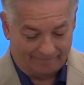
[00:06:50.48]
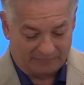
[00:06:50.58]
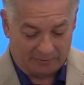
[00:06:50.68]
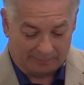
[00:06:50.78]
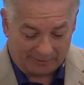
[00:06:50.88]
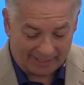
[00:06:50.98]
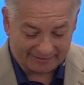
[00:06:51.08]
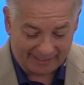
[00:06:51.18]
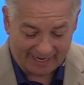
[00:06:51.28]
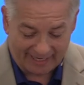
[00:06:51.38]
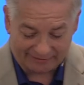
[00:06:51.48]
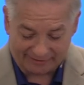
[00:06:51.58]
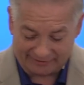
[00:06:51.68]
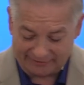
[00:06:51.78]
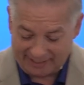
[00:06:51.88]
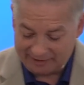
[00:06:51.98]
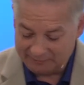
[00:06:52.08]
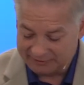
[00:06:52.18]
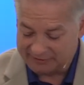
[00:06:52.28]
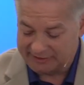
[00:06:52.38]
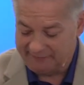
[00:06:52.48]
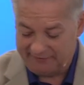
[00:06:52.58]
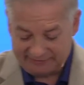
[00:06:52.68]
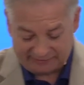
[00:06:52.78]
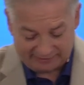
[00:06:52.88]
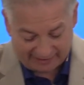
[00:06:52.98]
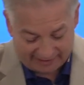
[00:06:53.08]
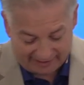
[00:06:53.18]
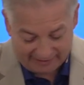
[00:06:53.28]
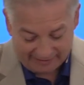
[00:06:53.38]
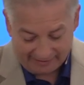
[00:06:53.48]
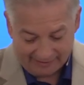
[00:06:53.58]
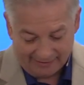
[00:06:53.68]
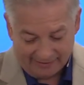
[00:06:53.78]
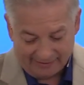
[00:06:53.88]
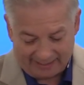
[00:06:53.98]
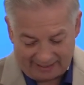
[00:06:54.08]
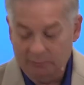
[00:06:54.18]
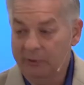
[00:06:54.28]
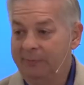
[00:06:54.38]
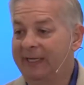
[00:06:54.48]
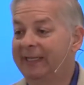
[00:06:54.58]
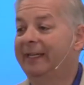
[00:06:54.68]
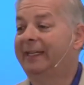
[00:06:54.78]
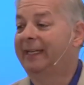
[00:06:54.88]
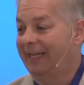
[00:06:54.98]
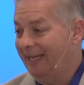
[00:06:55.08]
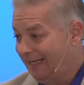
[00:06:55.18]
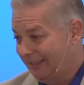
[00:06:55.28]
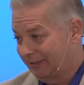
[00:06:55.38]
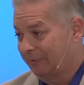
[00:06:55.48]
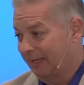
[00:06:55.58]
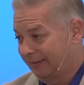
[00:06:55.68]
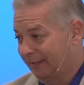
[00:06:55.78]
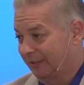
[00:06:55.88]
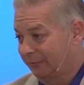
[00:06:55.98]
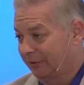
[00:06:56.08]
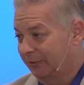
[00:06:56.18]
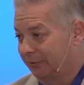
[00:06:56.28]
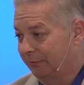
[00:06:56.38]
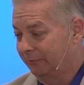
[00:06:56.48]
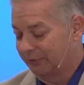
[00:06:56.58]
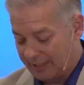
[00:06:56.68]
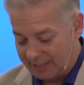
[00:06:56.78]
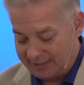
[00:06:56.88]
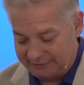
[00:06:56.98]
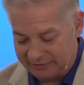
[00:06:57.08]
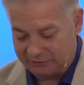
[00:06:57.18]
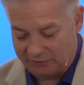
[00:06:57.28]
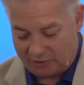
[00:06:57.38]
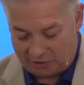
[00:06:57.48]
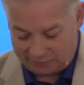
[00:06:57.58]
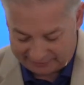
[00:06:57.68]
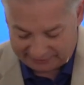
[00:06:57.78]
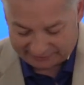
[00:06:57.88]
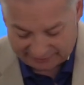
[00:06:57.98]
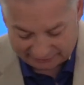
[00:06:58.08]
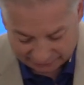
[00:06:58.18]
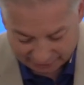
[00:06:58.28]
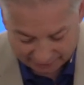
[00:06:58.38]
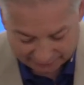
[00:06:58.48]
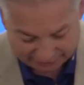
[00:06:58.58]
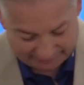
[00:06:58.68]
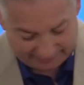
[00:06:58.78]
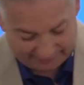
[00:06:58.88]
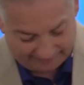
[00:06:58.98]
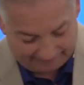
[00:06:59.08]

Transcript: So the plot they hatched against Daniel was to convince the king that it would be in the king's best interest to sign this law or this injunction